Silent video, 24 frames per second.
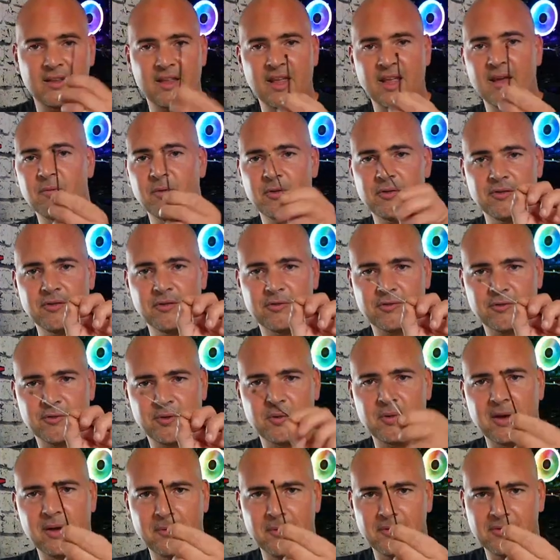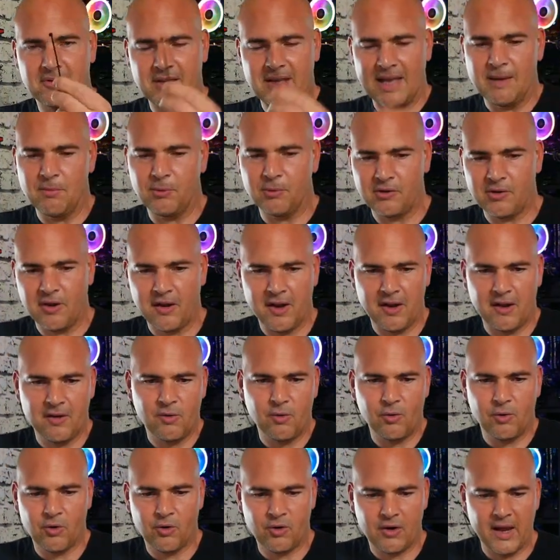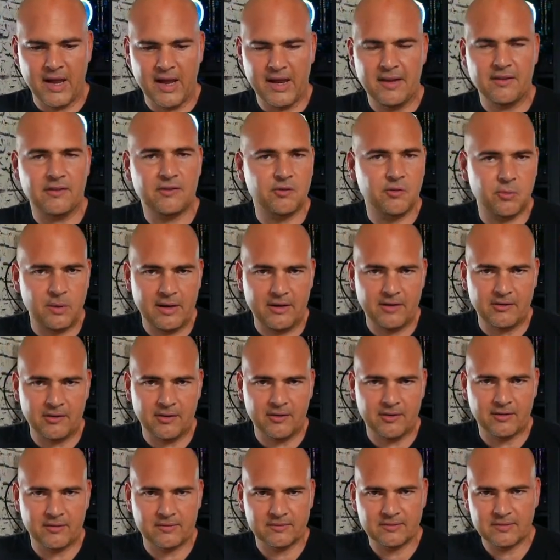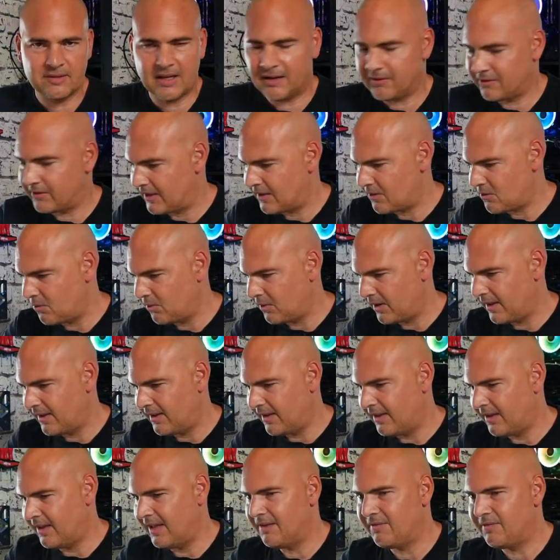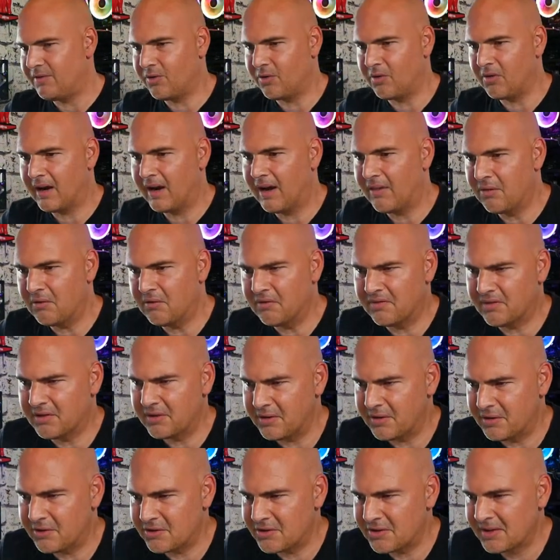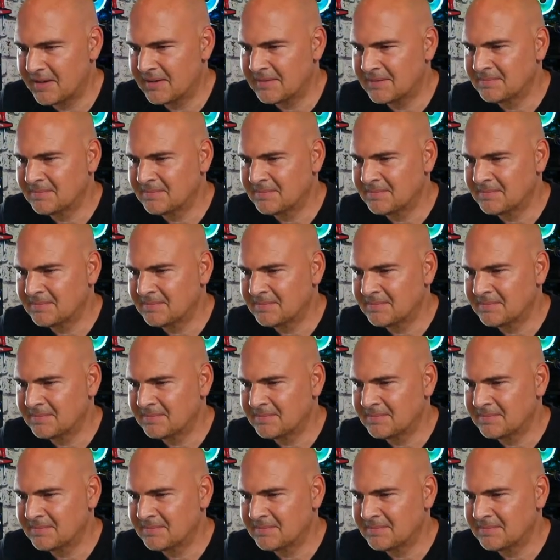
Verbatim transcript: It wasn't a screw, it was a cable tie, or a tweezer, as they call it, if you're at the verge.